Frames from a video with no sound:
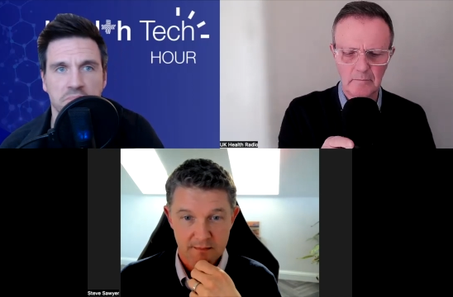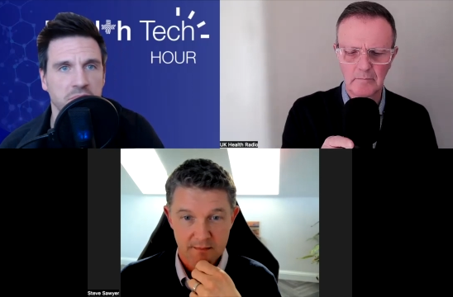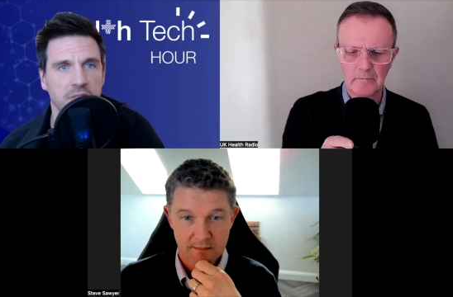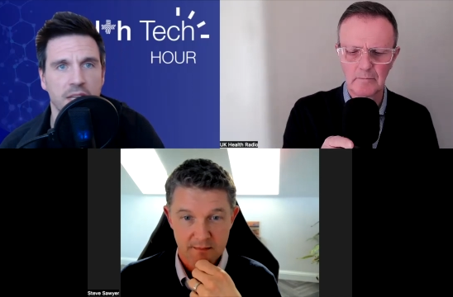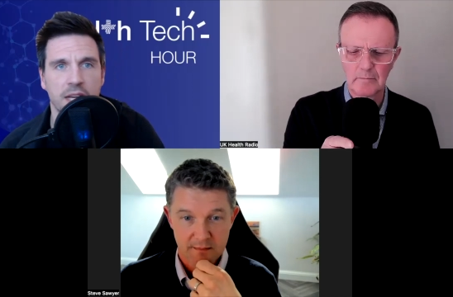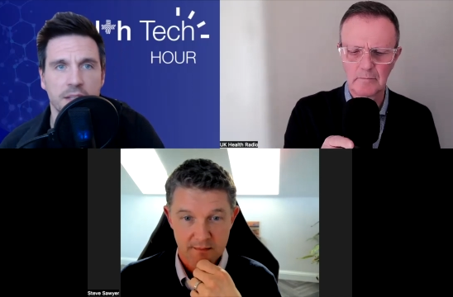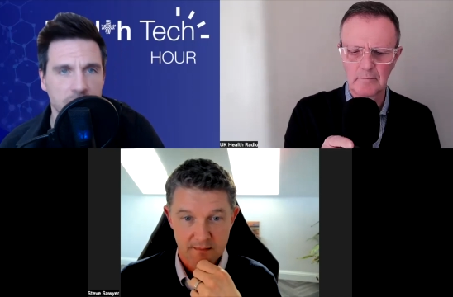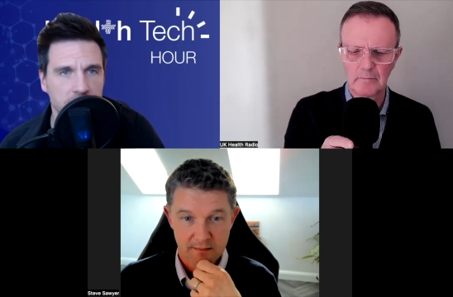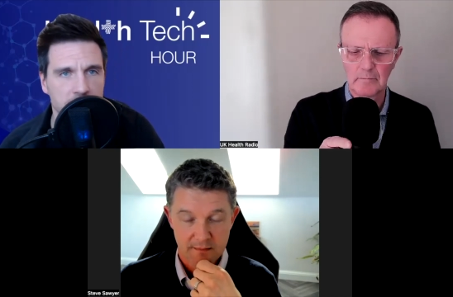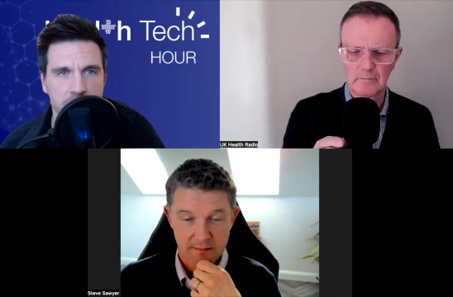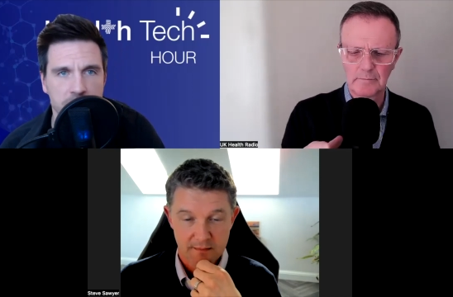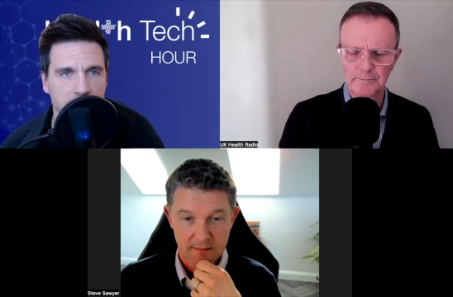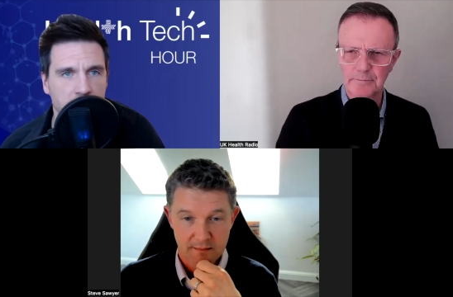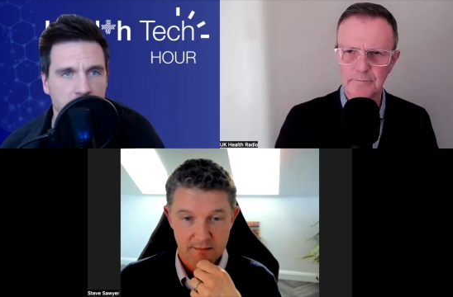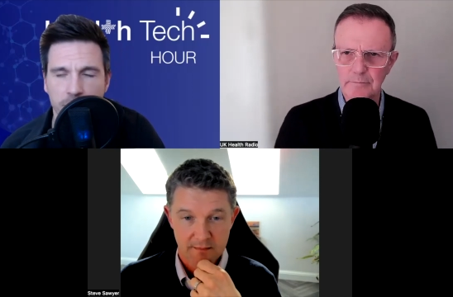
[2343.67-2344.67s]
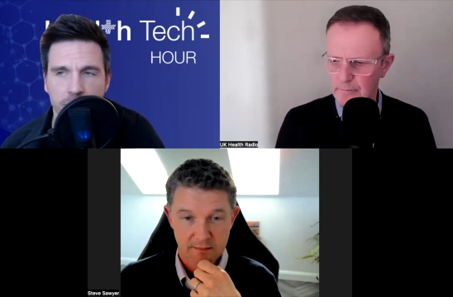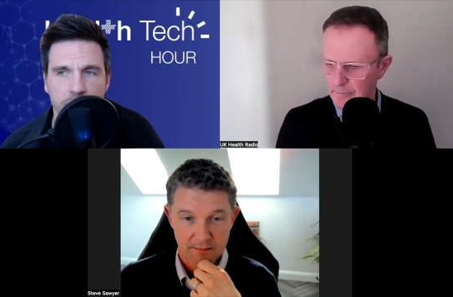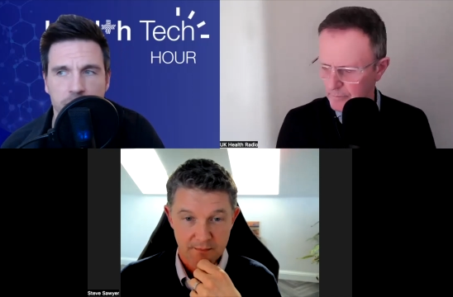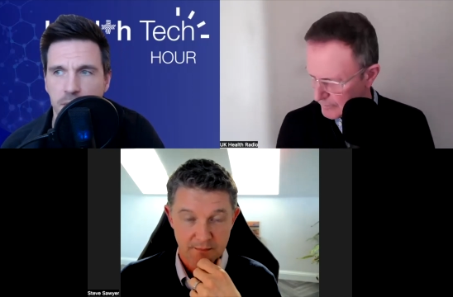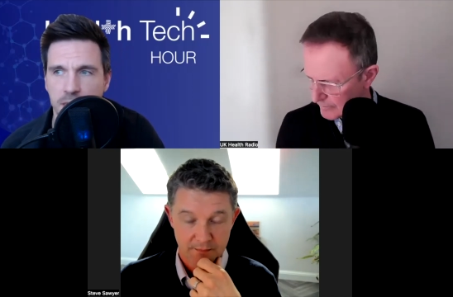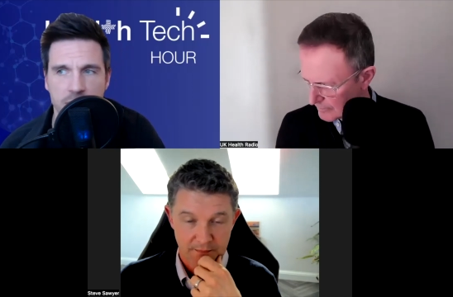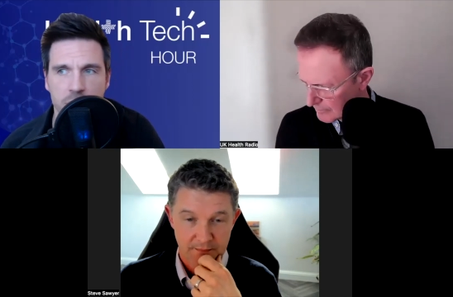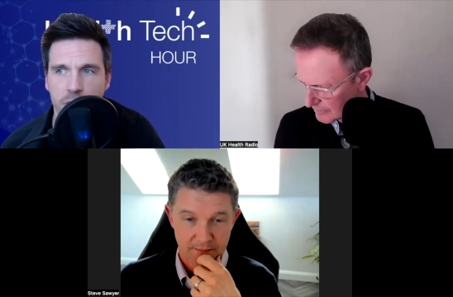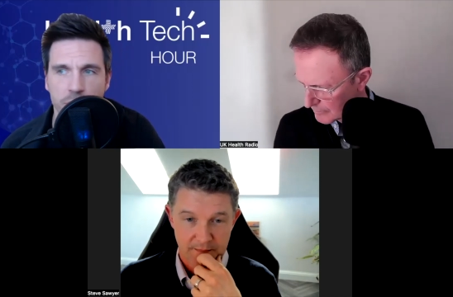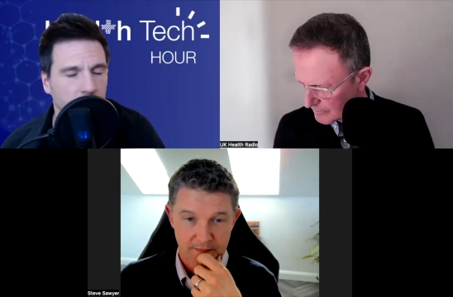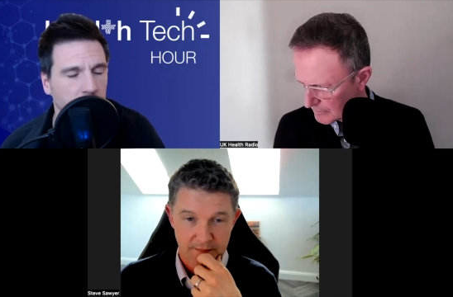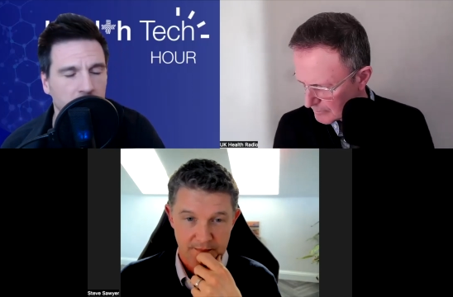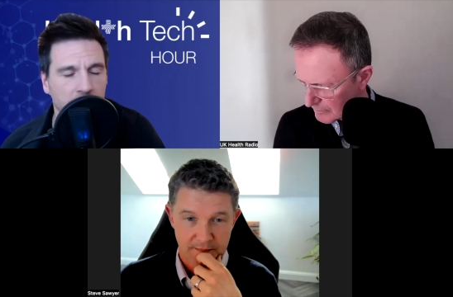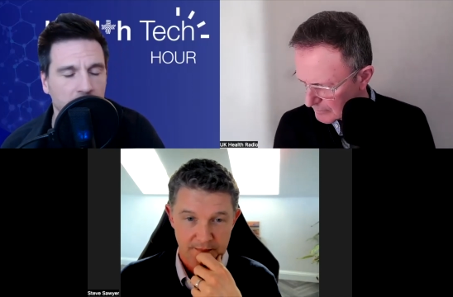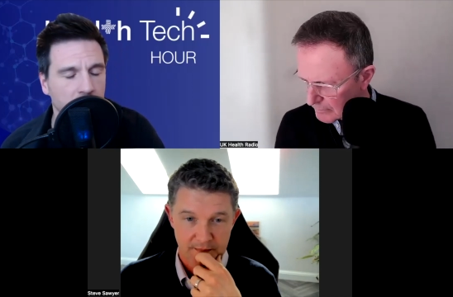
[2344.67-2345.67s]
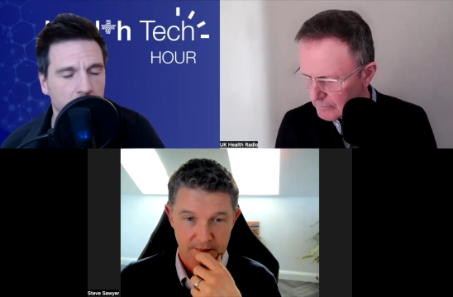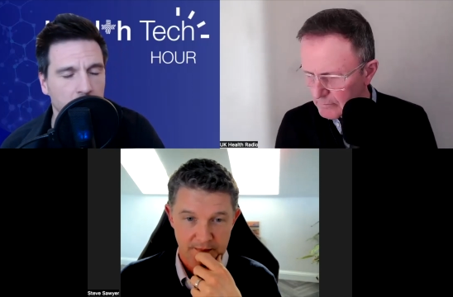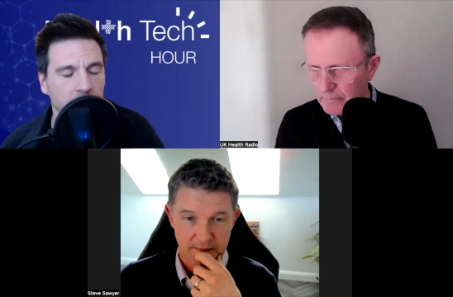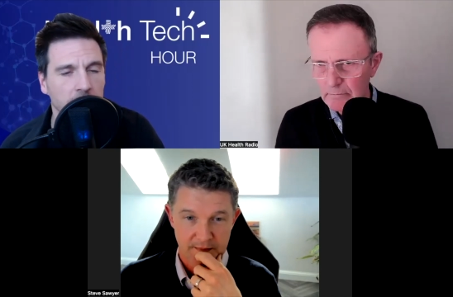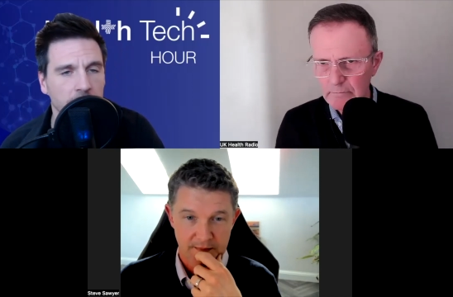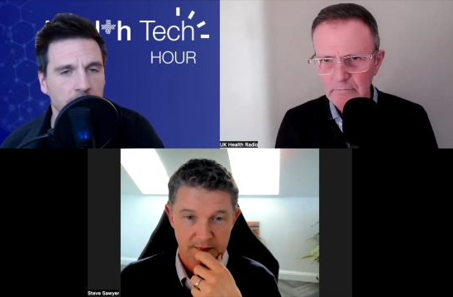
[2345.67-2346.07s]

Speaker 1: that is like makes total sense to me.